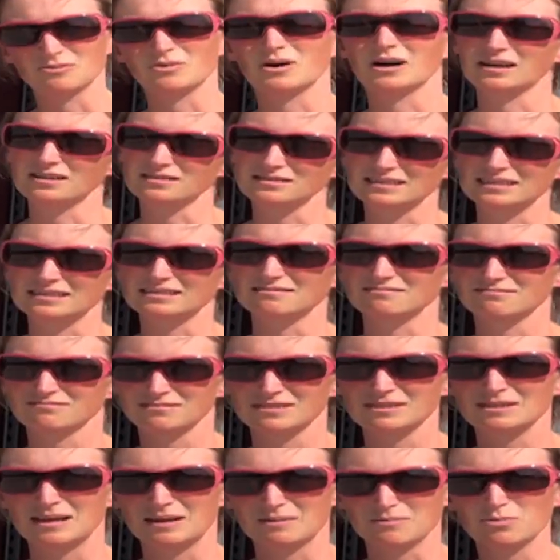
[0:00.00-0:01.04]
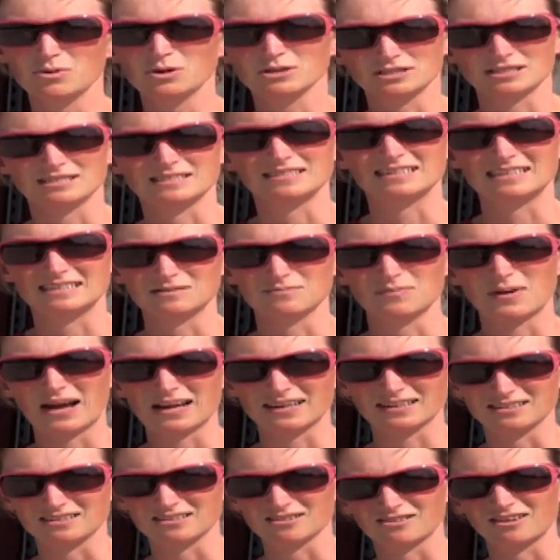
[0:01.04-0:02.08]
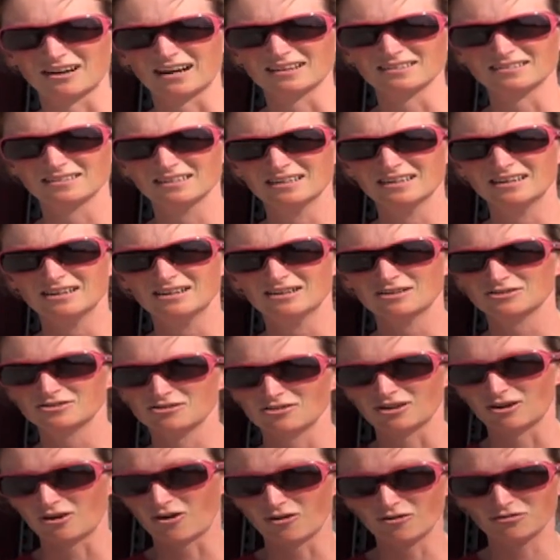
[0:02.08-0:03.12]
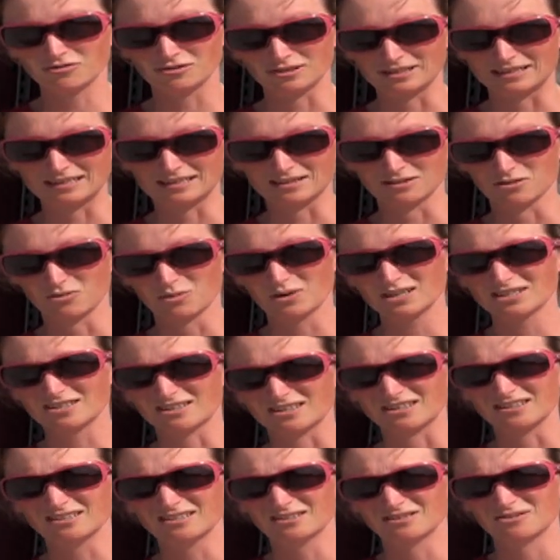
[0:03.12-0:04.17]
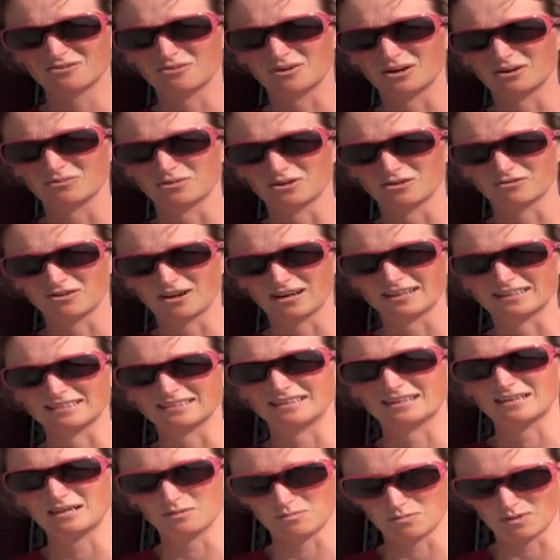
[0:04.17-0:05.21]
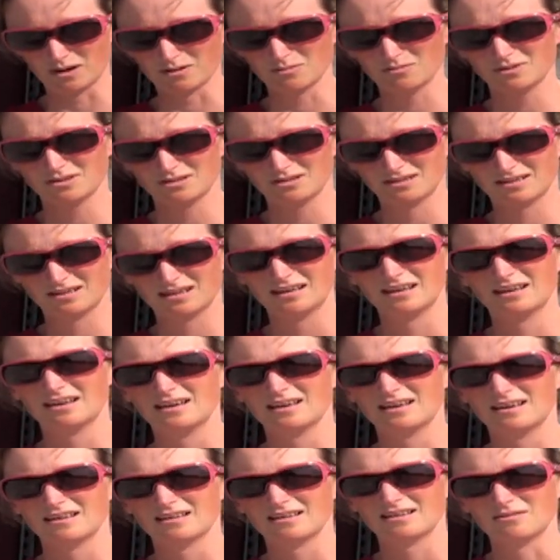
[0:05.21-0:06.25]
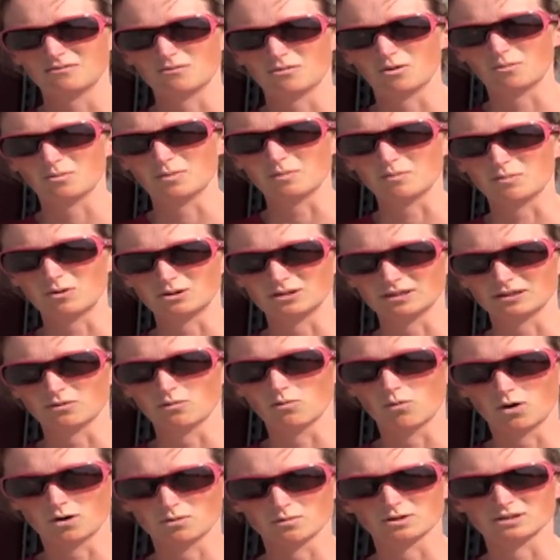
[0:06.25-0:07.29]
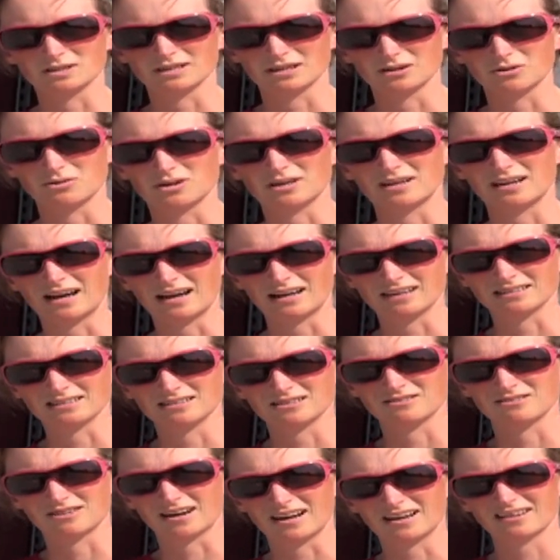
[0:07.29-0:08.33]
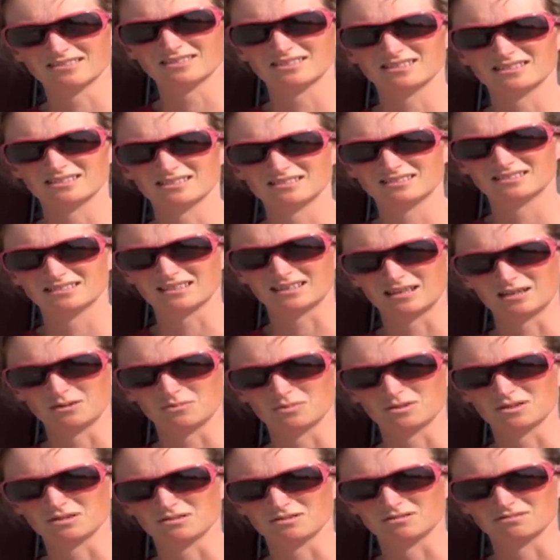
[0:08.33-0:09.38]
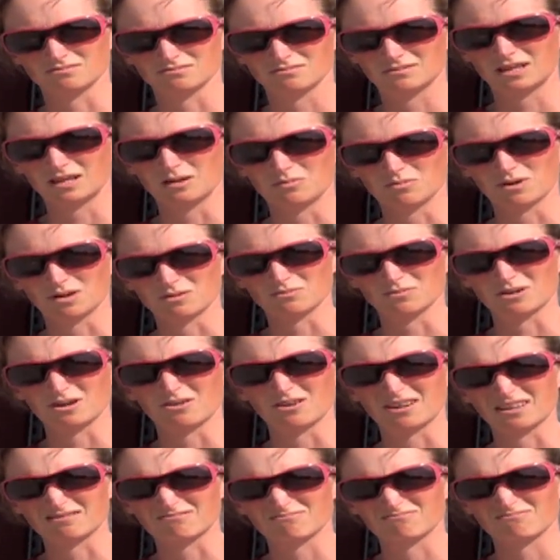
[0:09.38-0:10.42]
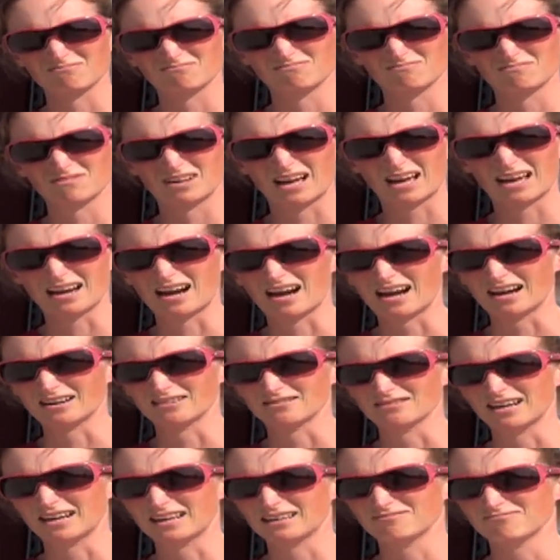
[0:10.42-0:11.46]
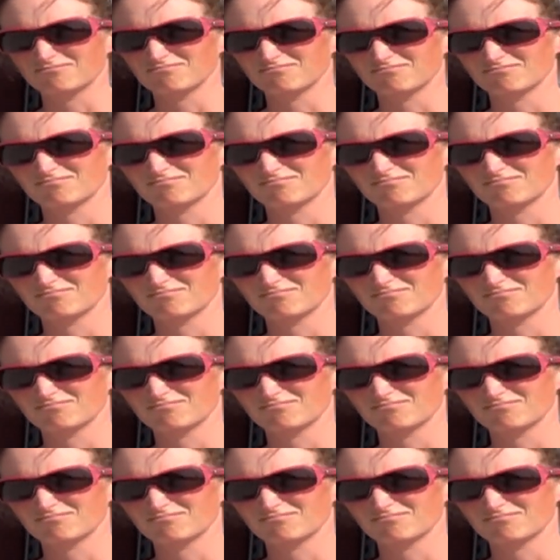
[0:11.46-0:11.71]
Well, it, it puts its heat back into the ground so that hopefully in the winter, when we're running the heat pump, we'll be pulling warmer liquid out of the ground to keep the heat pump going at a higher rate